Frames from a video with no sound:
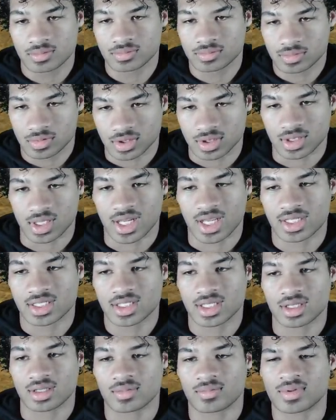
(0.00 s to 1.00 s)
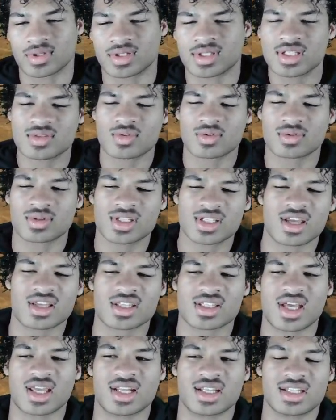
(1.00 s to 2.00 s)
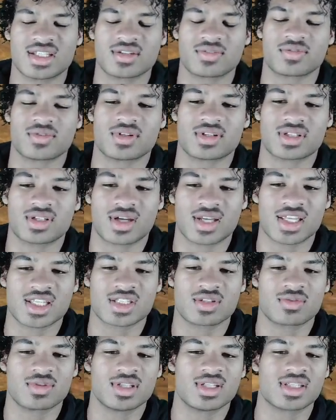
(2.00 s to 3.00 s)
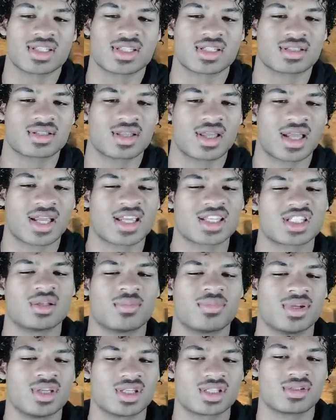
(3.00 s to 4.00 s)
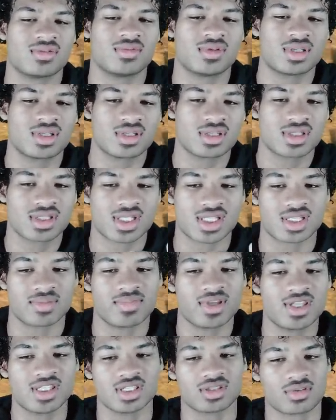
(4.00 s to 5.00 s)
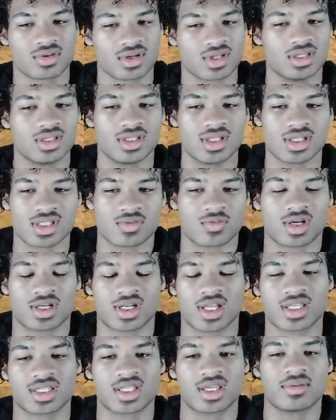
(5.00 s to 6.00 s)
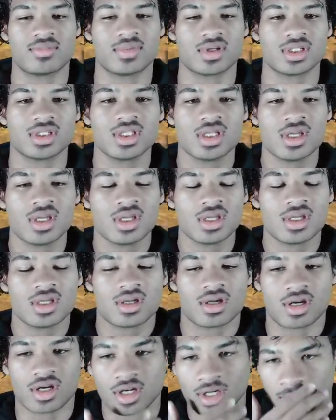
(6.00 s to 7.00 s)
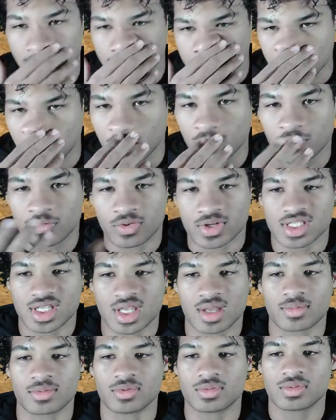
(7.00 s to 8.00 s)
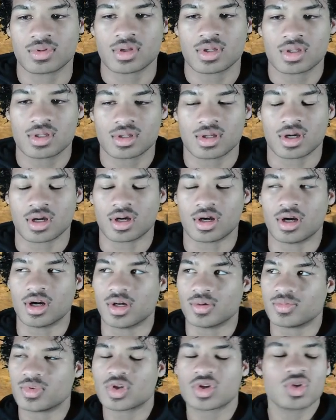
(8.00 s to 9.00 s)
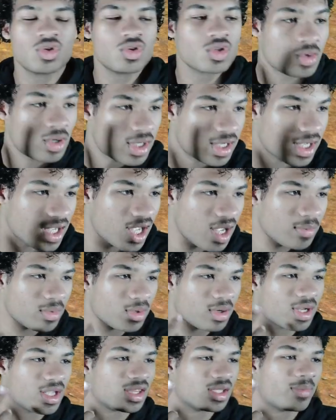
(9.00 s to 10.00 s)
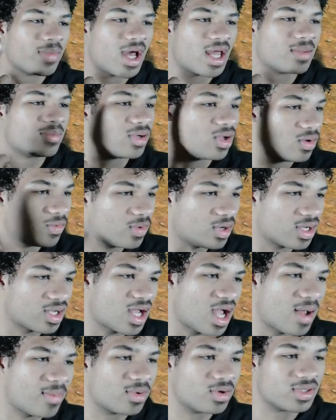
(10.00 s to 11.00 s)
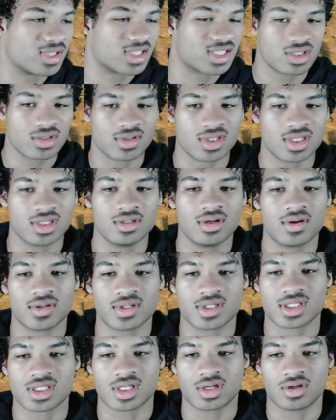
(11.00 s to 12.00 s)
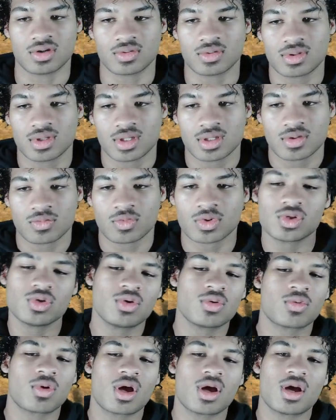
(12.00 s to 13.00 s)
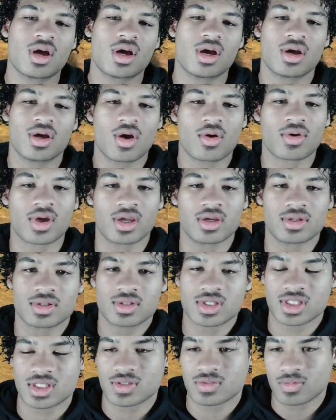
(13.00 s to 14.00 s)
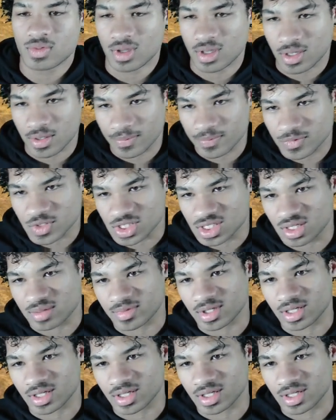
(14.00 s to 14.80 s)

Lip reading: you know, like that. But this game's kind of different. So I guess it really doesn't. I guess it depends who it is. Because BC3 it doesn't work like that. But so for example, you can use rolling hammer and the body blow in 1 combo and still keep going. So we'll do, okay, just hear me